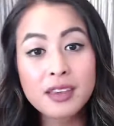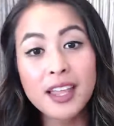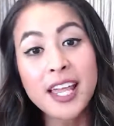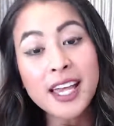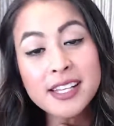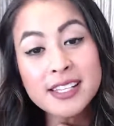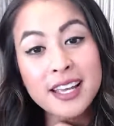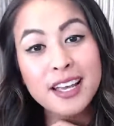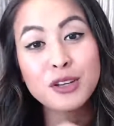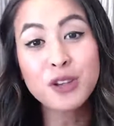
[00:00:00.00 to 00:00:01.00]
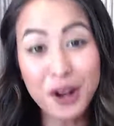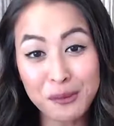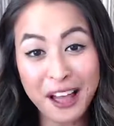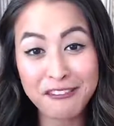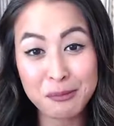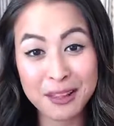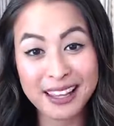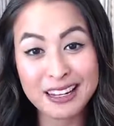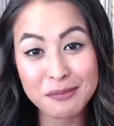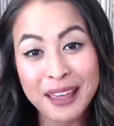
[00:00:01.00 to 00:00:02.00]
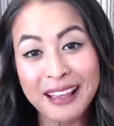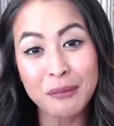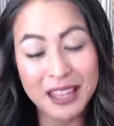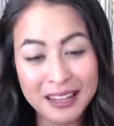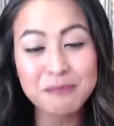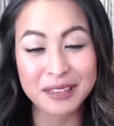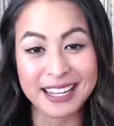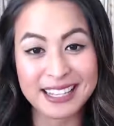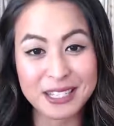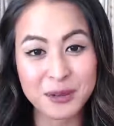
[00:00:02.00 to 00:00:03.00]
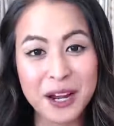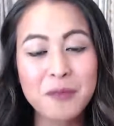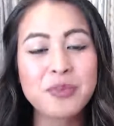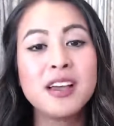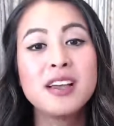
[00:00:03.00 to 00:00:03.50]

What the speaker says: And got to have a plan in place, right?